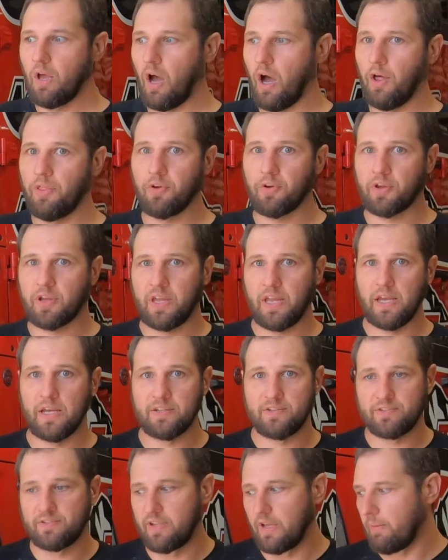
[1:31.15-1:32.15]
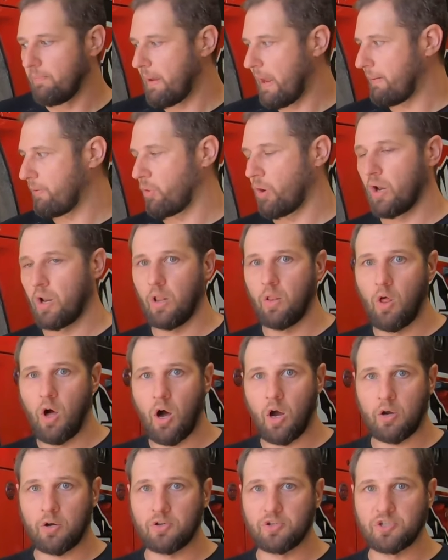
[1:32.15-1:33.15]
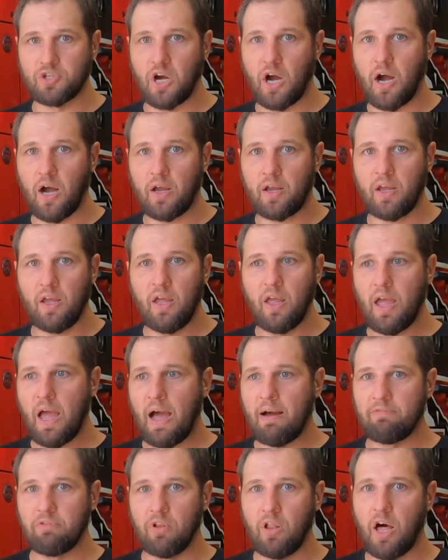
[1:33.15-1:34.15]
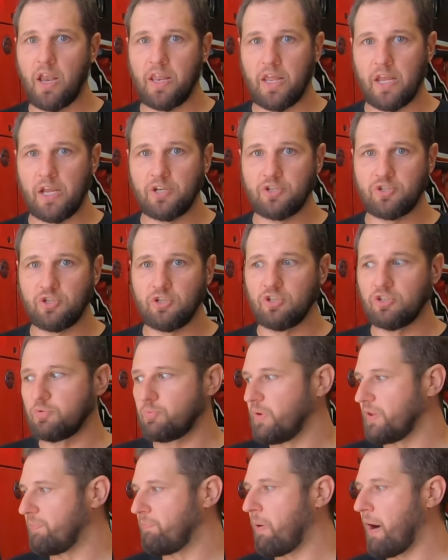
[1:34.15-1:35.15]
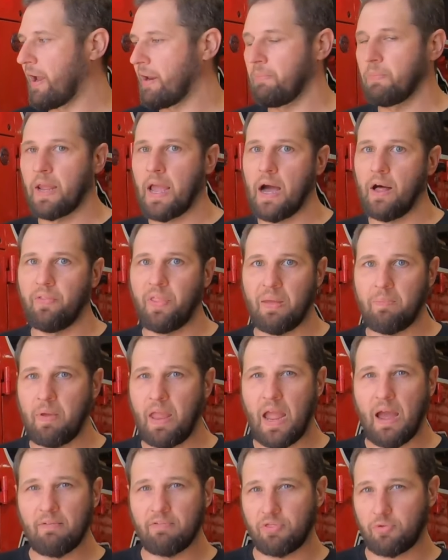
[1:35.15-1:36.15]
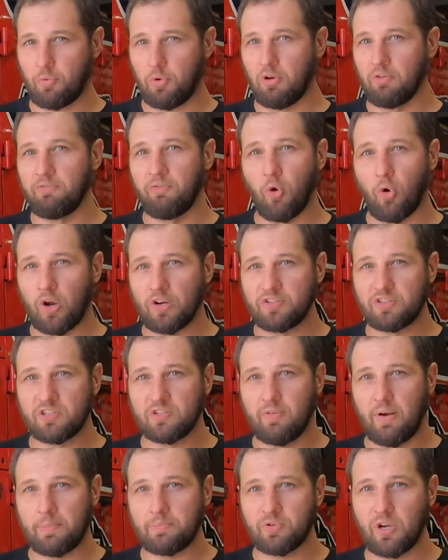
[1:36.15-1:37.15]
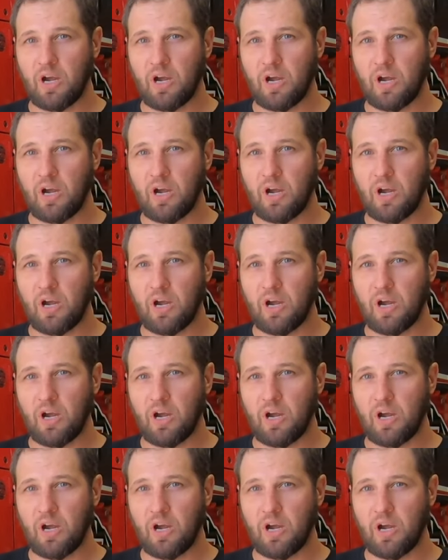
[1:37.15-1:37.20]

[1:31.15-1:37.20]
Other kits that may run a longer shock have a lot of issues with bottoming out. They may have 3 or 4 inches of up